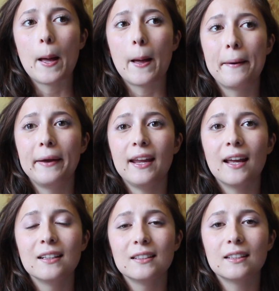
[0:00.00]

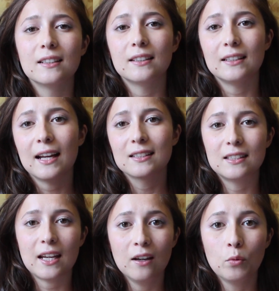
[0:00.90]
And the next
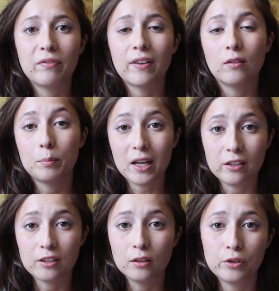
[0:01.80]
day we found a
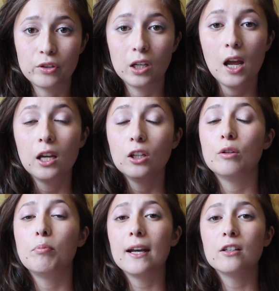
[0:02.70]
better solution.
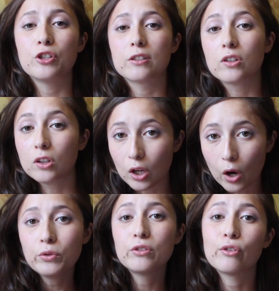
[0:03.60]
You'd better just
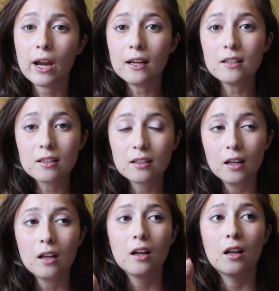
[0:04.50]
go straight
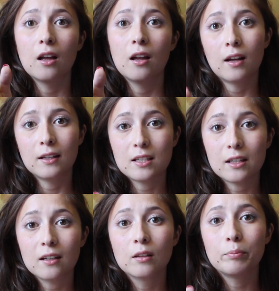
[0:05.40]

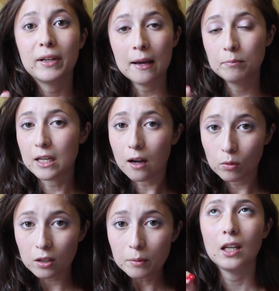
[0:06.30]
until Belém
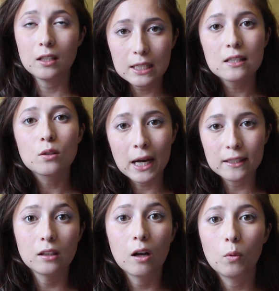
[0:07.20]
Tower. It is
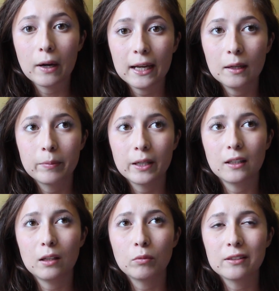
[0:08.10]
quite a long way,
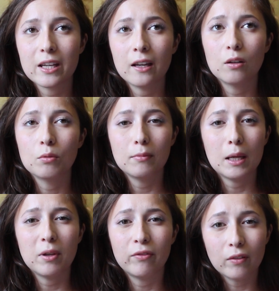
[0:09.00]
but it will take you
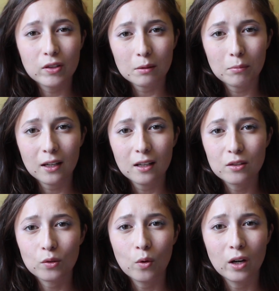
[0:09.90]
maybe 15
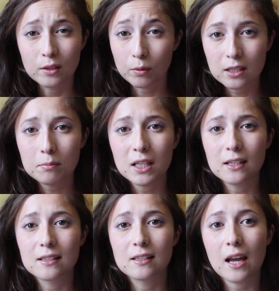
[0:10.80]
minutes or 20
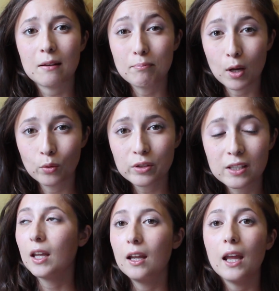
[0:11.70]
minutes at
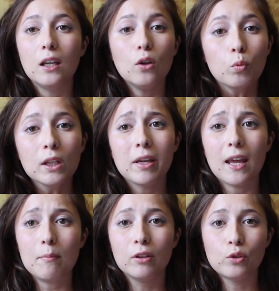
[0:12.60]
most, and you will
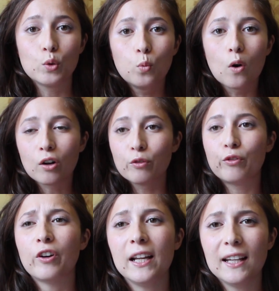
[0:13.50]
be able to walk
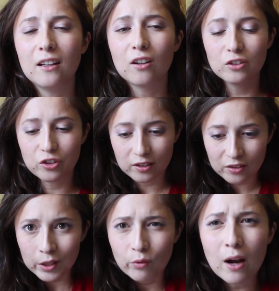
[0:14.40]
freely, not
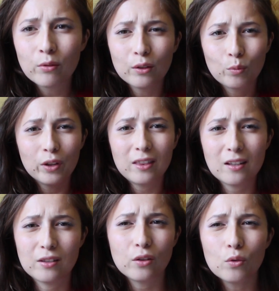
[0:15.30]
just surrounded with
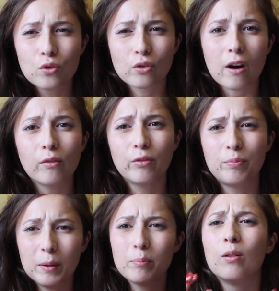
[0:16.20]
this huge crowd
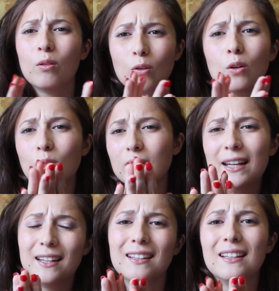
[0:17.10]
of people all
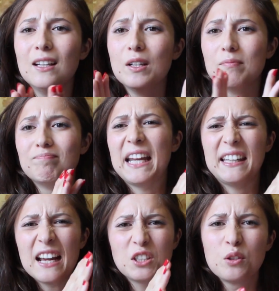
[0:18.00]
like
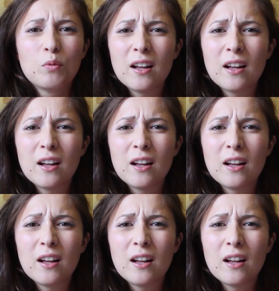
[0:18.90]
attached